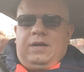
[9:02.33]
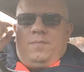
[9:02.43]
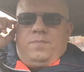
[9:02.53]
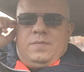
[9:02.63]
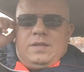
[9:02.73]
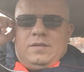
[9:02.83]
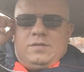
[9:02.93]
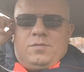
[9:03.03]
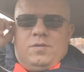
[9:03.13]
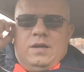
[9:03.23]
Yeah.
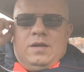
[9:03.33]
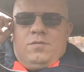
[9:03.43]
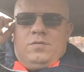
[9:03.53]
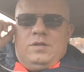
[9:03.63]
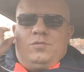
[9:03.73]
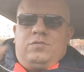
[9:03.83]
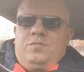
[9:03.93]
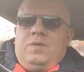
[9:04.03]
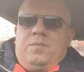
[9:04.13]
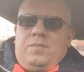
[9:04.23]
So you need to
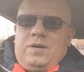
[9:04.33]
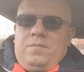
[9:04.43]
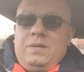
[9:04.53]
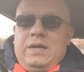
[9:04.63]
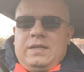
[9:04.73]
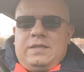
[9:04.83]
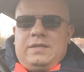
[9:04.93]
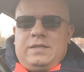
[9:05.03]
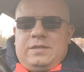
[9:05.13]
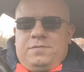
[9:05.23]
remember
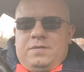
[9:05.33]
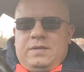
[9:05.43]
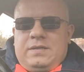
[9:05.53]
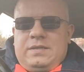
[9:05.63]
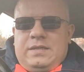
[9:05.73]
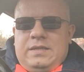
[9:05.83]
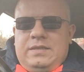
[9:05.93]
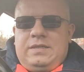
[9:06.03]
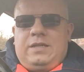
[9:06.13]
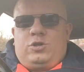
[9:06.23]
that the difference
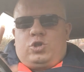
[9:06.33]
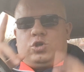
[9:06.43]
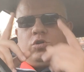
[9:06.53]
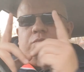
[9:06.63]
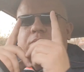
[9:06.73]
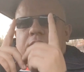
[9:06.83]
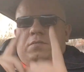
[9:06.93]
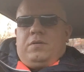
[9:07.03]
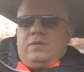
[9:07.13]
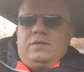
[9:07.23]
in that short
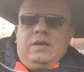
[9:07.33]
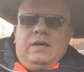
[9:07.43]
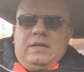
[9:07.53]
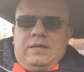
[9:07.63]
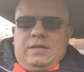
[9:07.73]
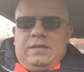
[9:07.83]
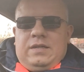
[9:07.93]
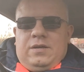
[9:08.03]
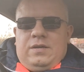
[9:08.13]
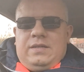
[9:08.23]
period
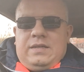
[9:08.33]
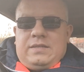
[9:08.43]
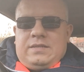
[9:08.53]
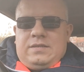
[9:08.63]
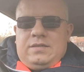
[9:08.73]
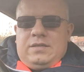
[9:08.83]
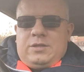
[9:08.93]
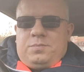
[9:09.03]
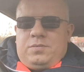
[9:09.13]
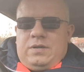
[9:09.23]
in a
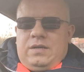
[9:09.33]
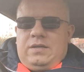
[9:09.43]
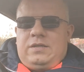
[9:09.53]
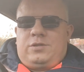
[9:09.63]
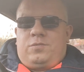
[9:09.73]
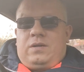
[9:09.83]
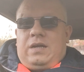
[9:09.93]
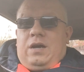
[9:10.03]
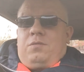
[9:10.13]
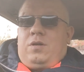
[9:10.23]
spring is 1
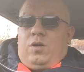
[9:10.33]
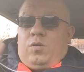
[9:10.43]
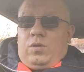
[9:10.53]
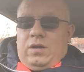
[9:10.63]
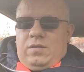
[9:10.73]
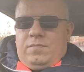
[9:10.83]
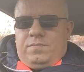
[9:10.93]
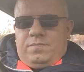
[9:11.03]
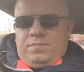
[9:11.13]
hour longer,